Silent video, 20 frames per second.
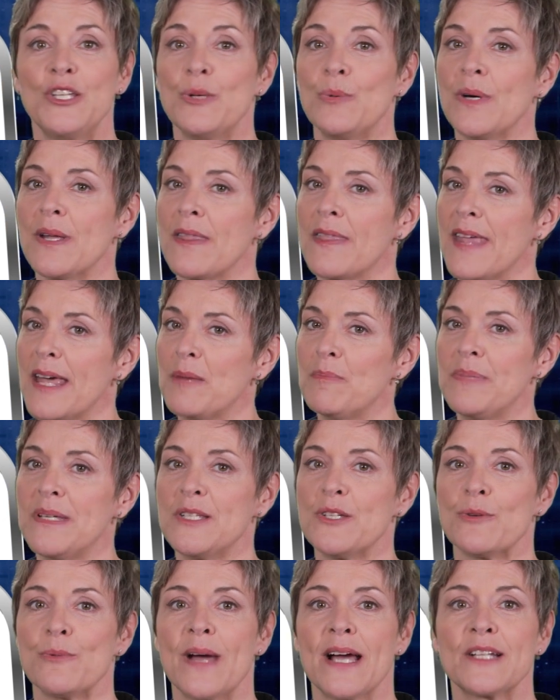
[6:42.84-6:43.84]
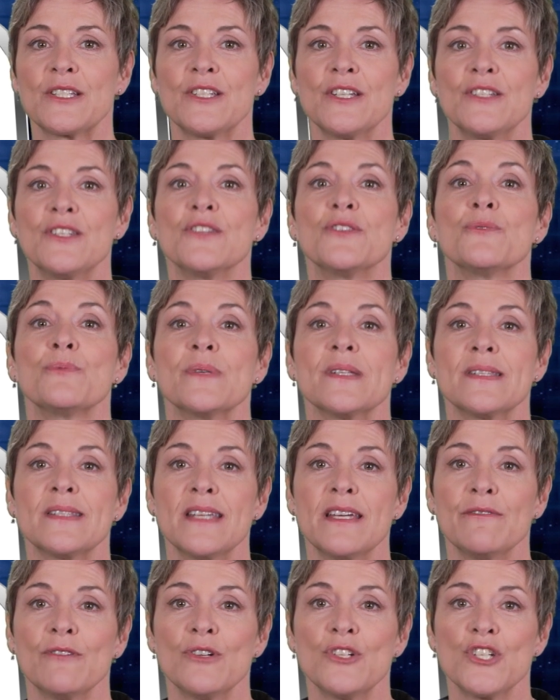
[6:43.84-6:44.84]
You will then be directed to the
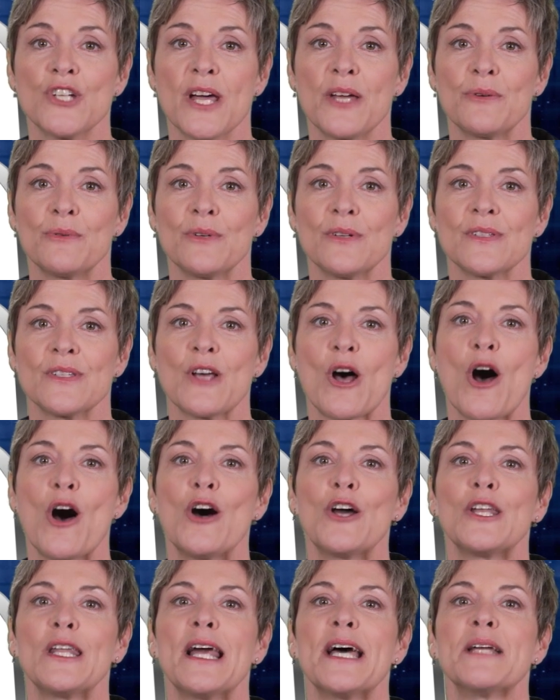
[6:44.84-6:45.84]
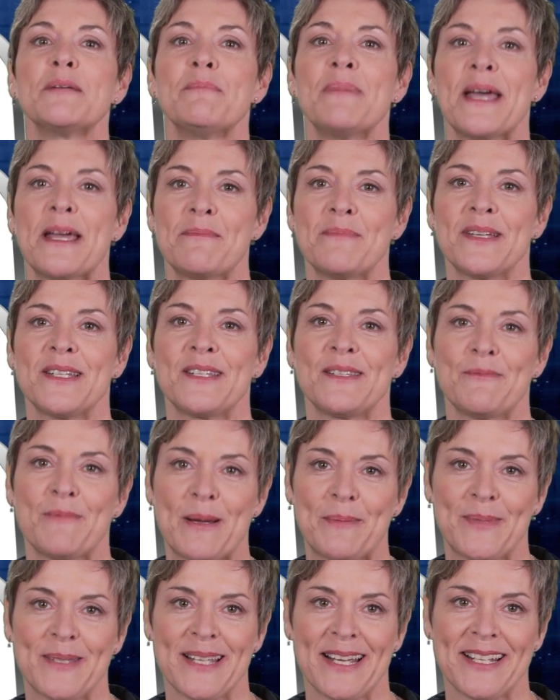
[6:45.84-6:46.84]
Receiver General's online payment
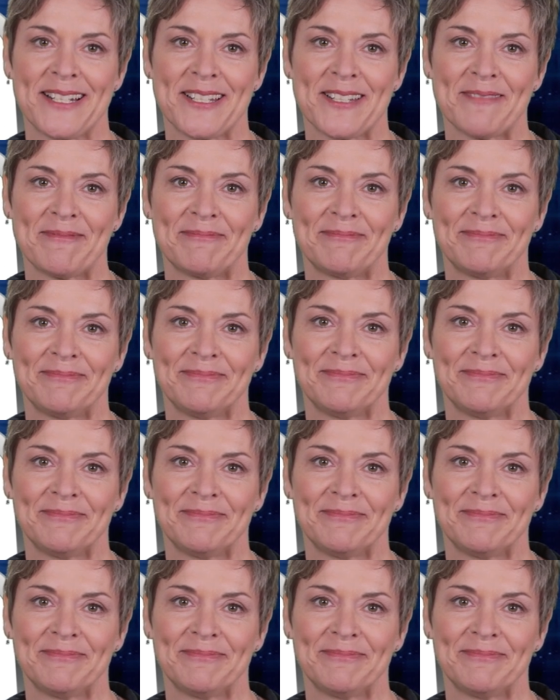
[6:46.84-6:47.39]
website.